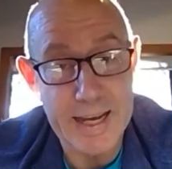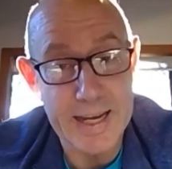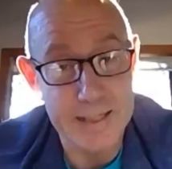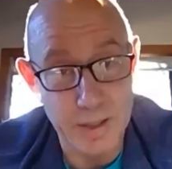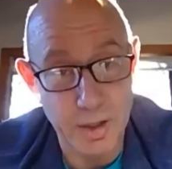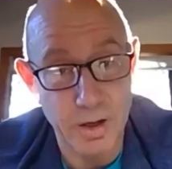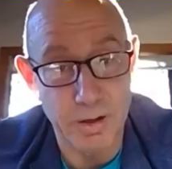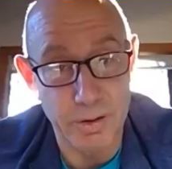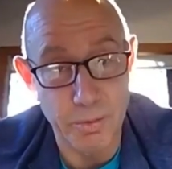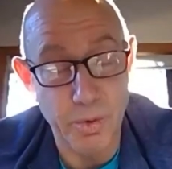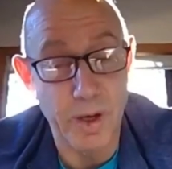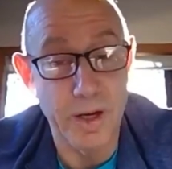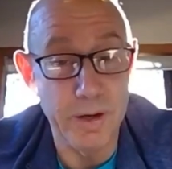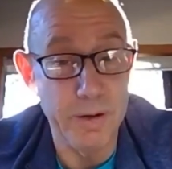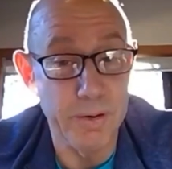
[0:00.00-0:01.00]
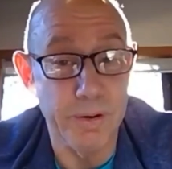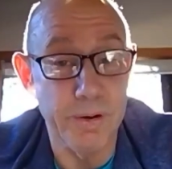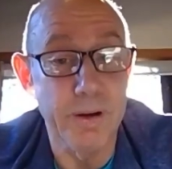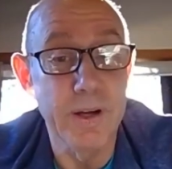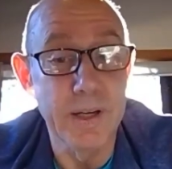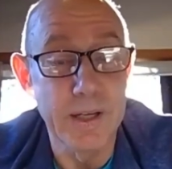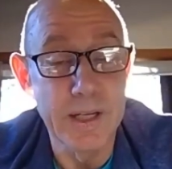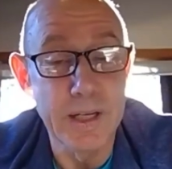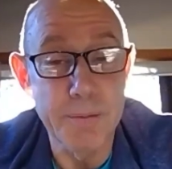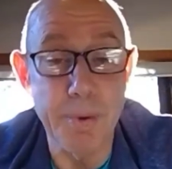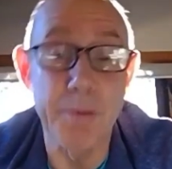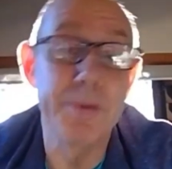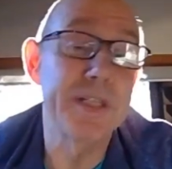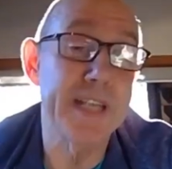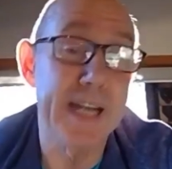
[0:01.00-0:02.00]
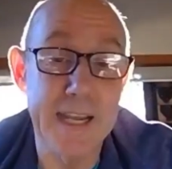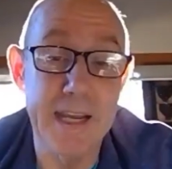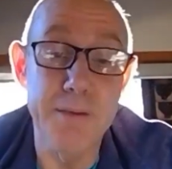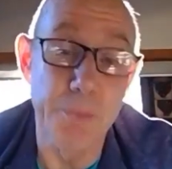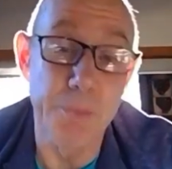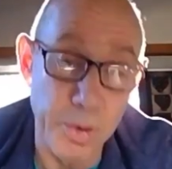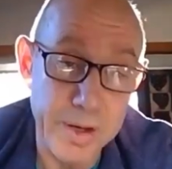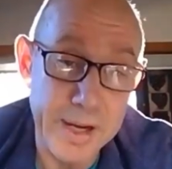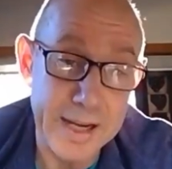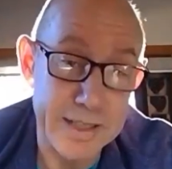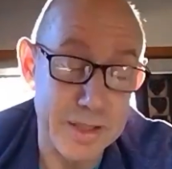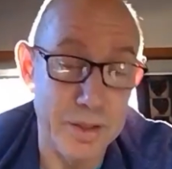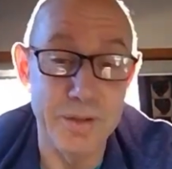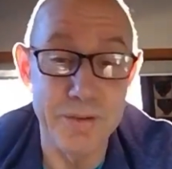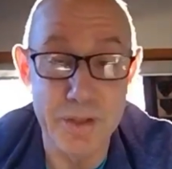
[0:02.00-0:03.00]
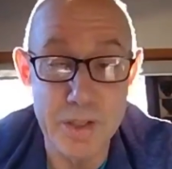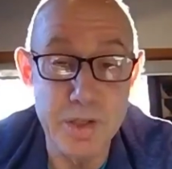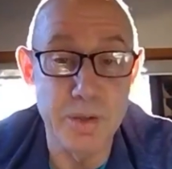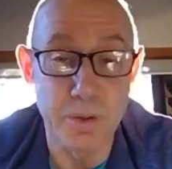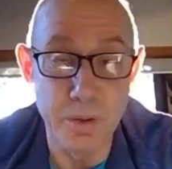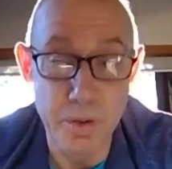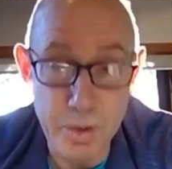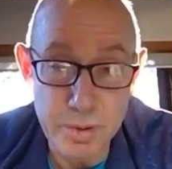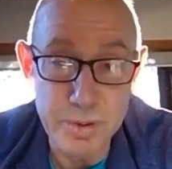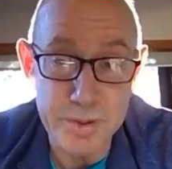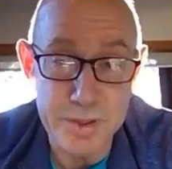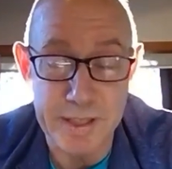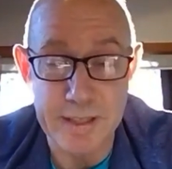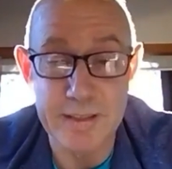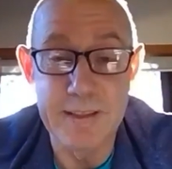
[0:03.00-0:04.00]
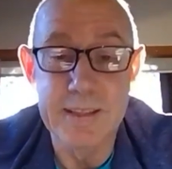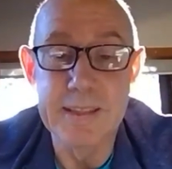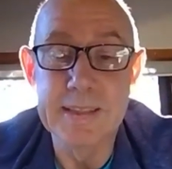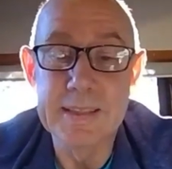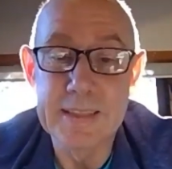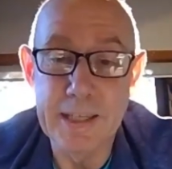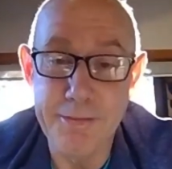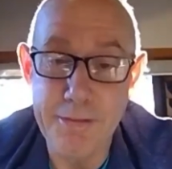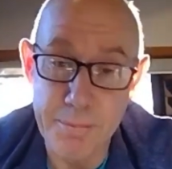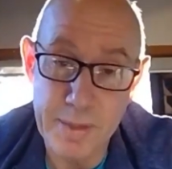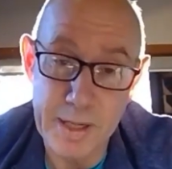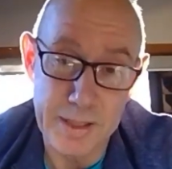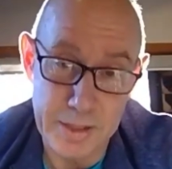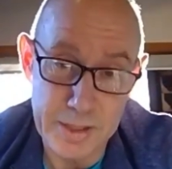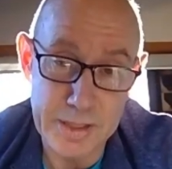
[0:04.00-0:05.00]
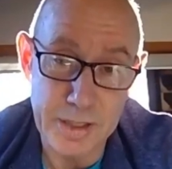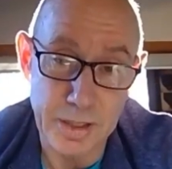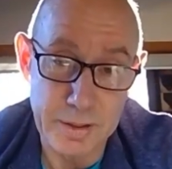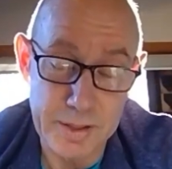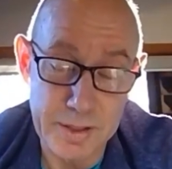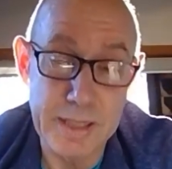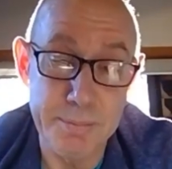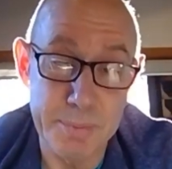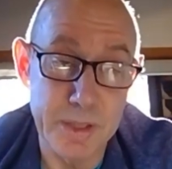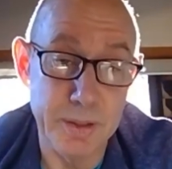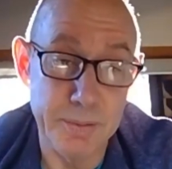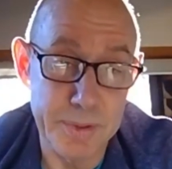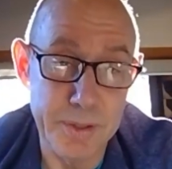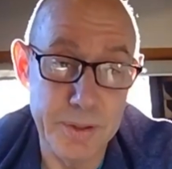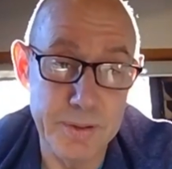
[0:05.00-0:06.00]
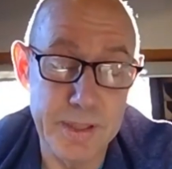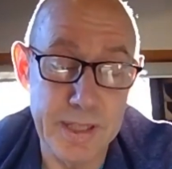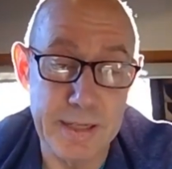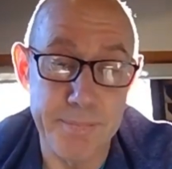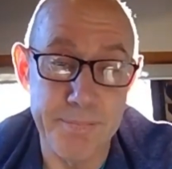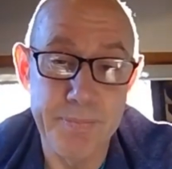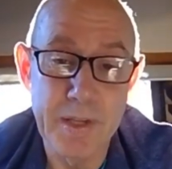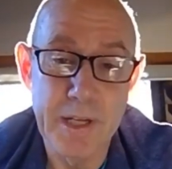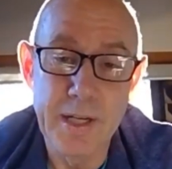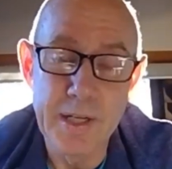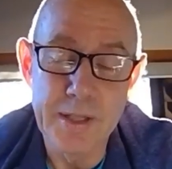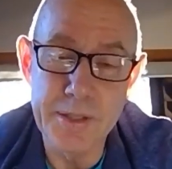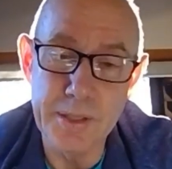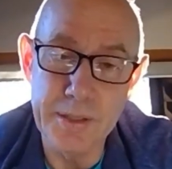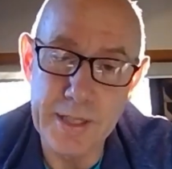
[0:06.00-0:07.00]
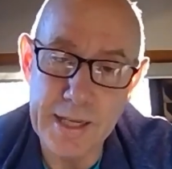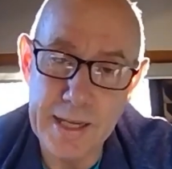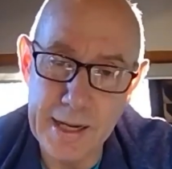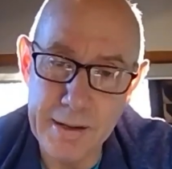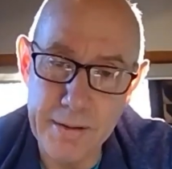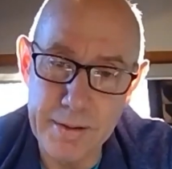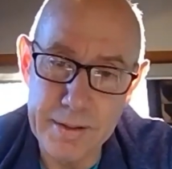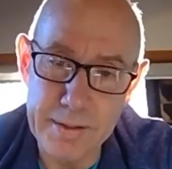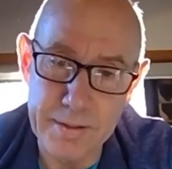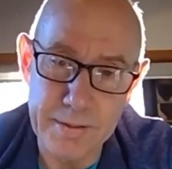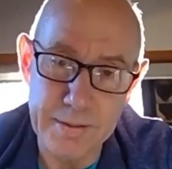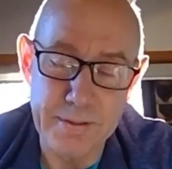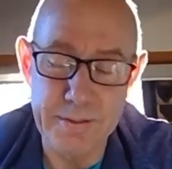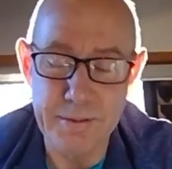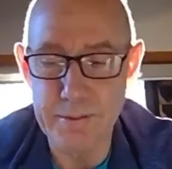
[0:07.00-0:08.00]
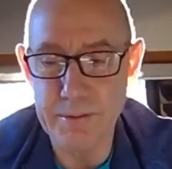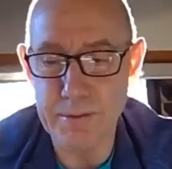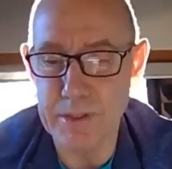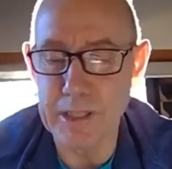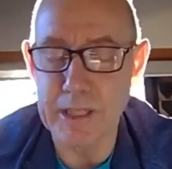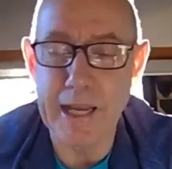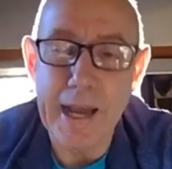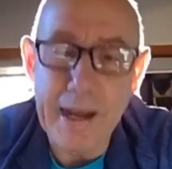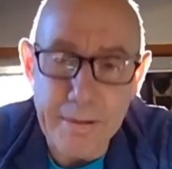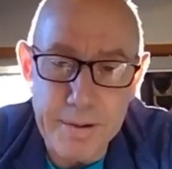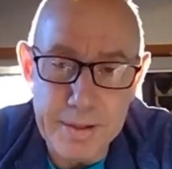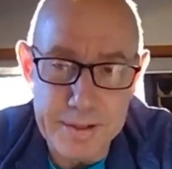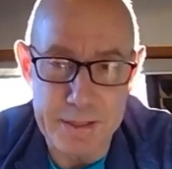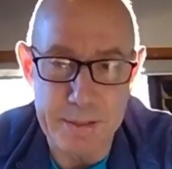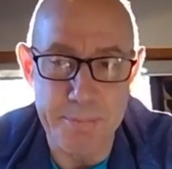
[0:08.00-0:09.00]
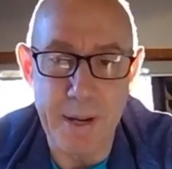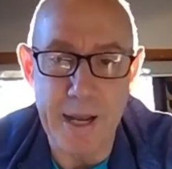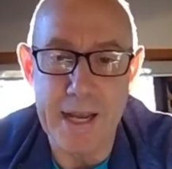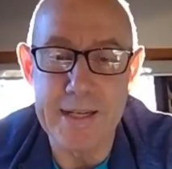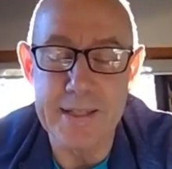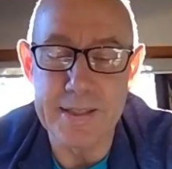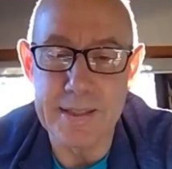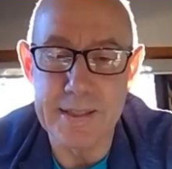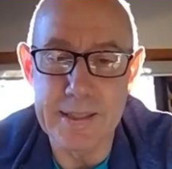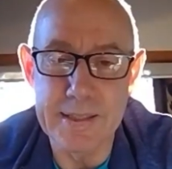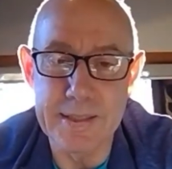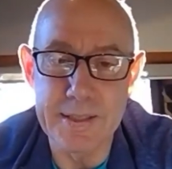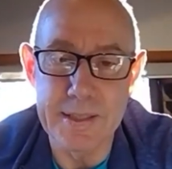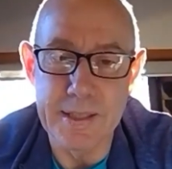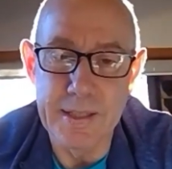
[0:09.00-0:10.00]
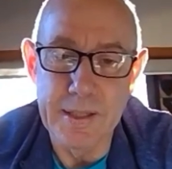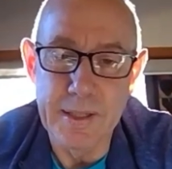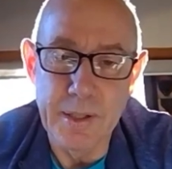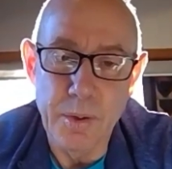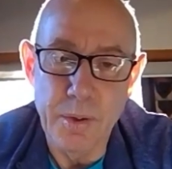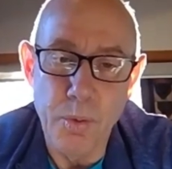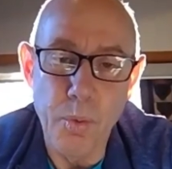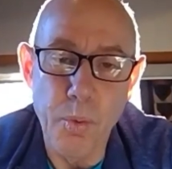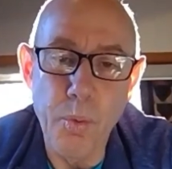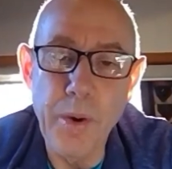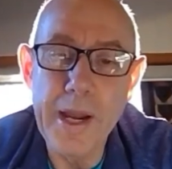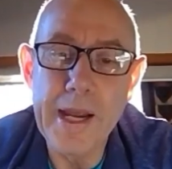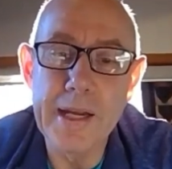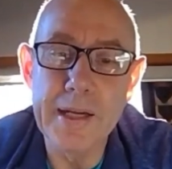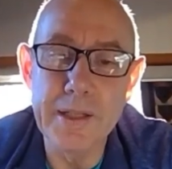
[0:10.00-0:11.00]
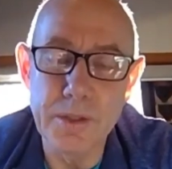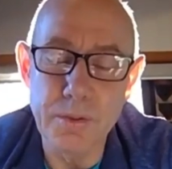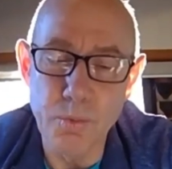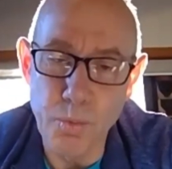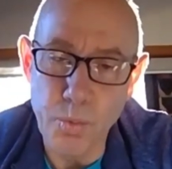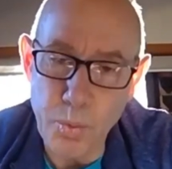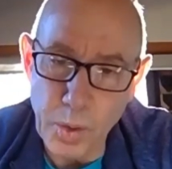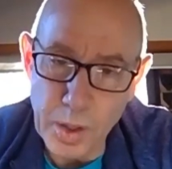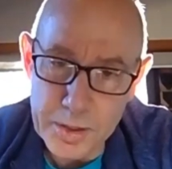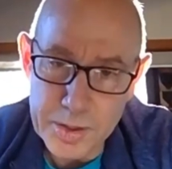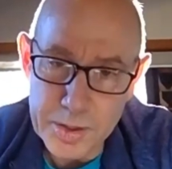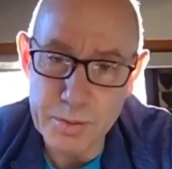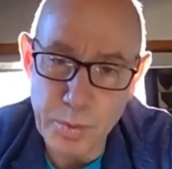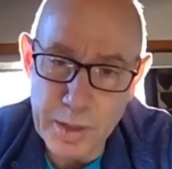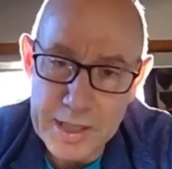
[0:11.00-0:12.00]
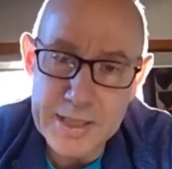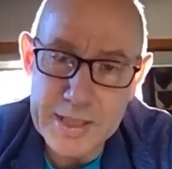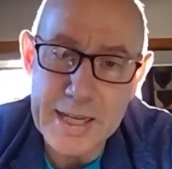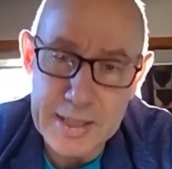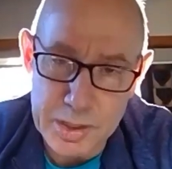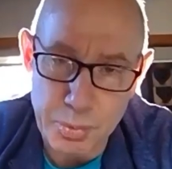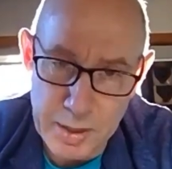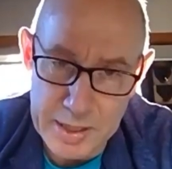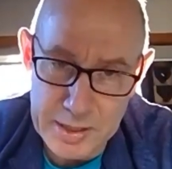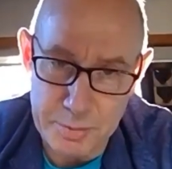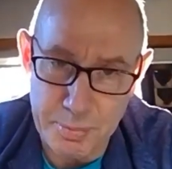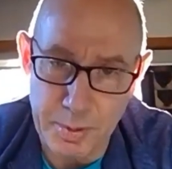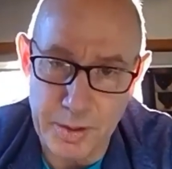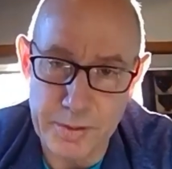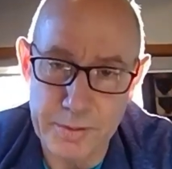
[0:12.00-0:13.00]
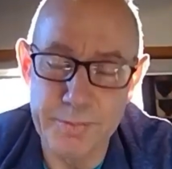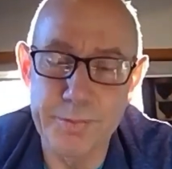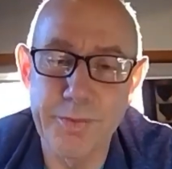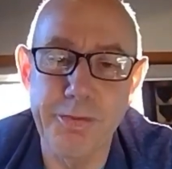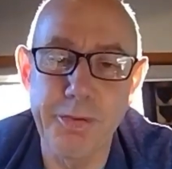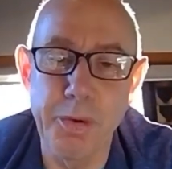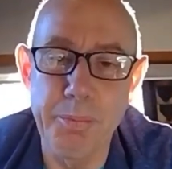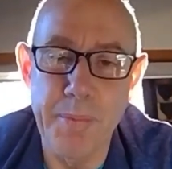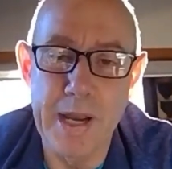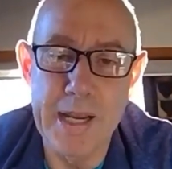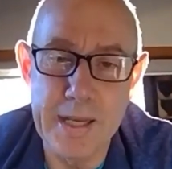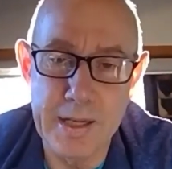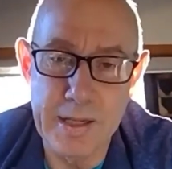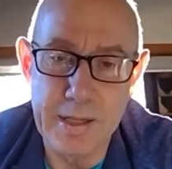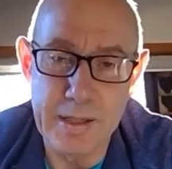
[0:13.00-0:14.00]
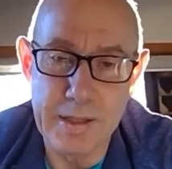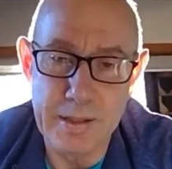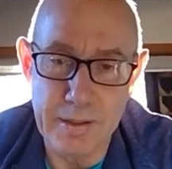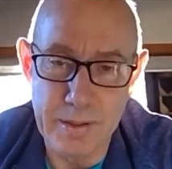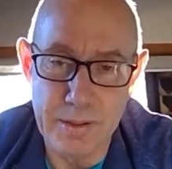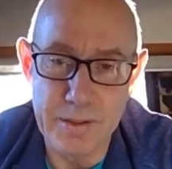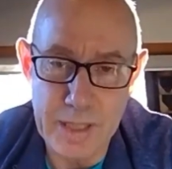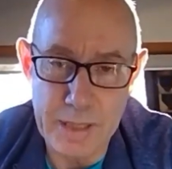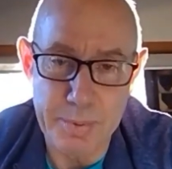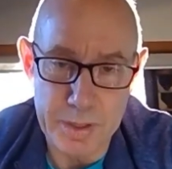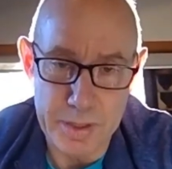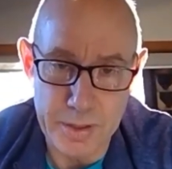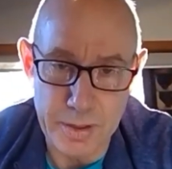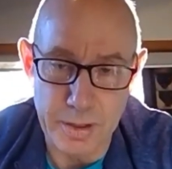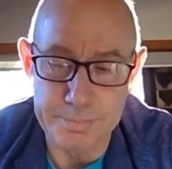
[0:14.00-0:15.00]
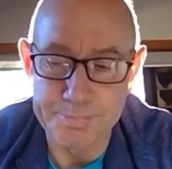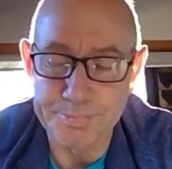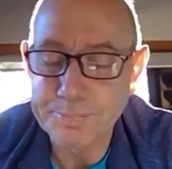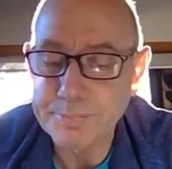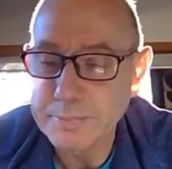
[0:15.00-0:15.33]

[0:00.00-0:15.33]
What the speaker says: gas on while you're probably taking more gas on than you're losing if you make your stop deep stops too deep. So the current debate is where's that sweet spot for making mm-hmm. your deepest stop?